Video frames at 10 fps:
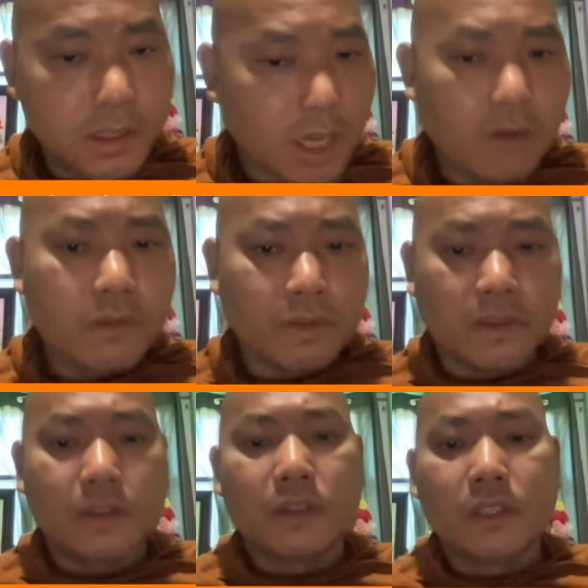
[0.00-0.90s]

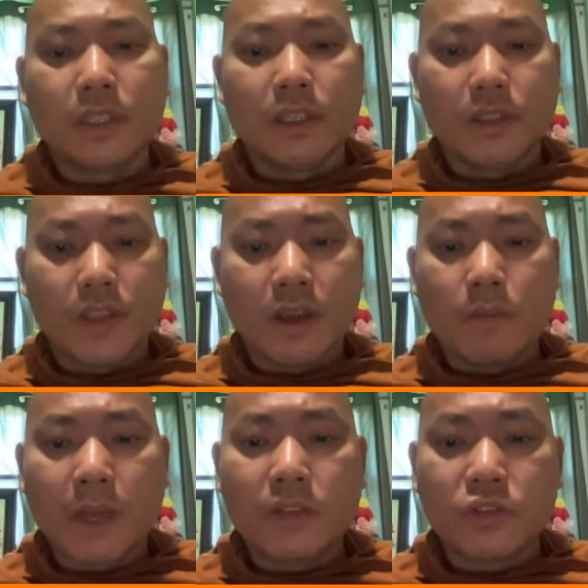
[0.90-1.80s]
However, there
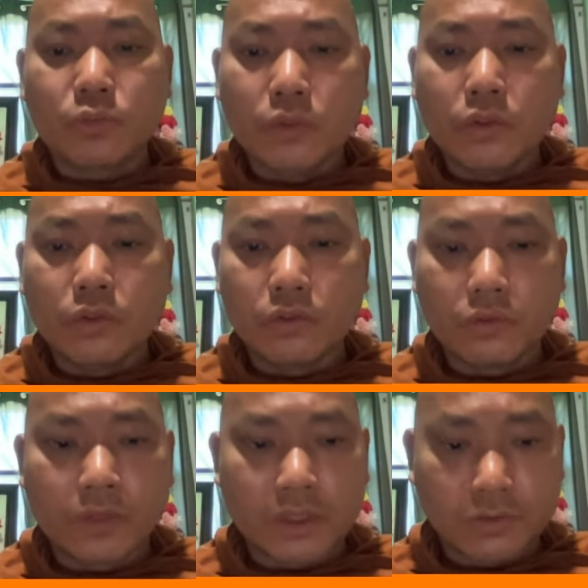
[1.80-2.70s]
are much more
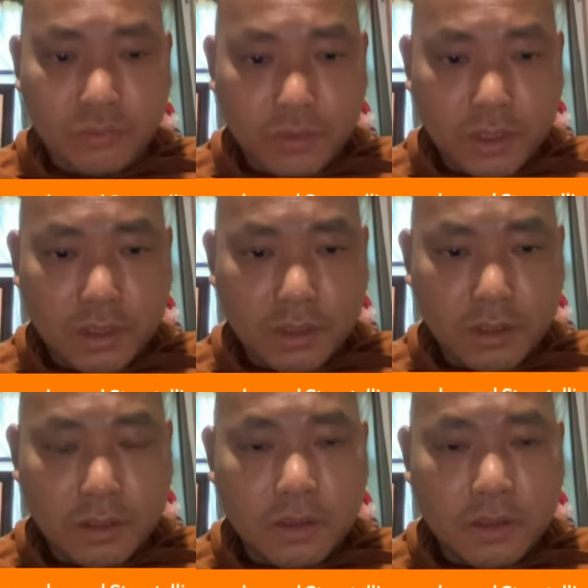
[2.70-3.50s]
to the story.